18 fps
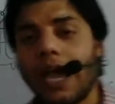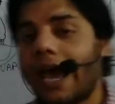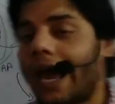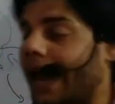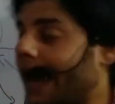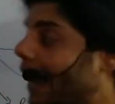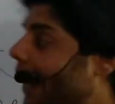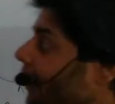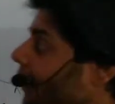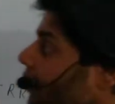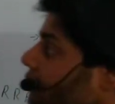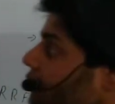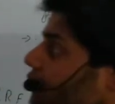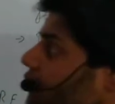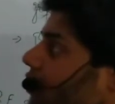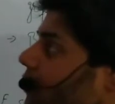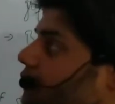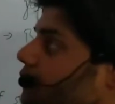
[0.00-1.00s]
and
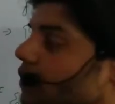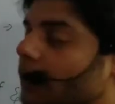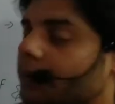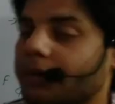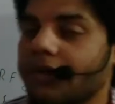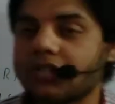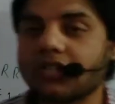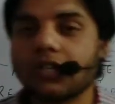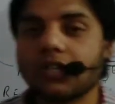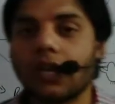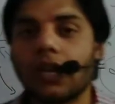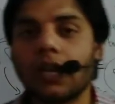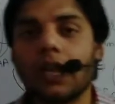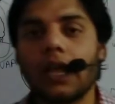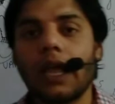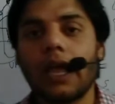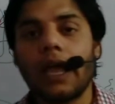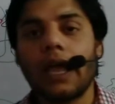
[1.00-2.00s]
also subscribe the channel,
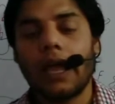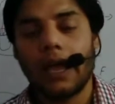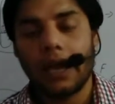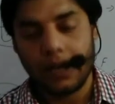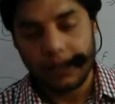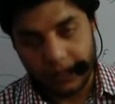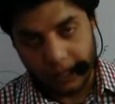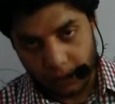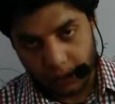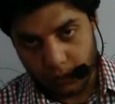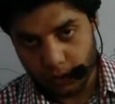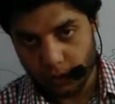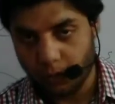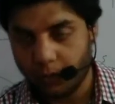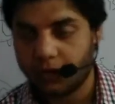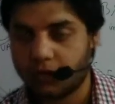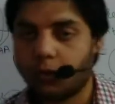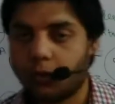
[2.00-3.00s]
and thank you
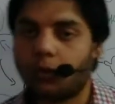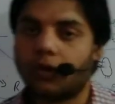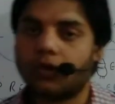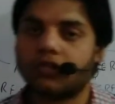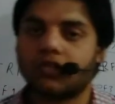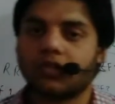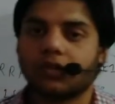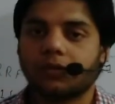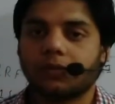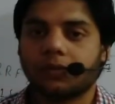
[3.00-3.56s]
so much for watching.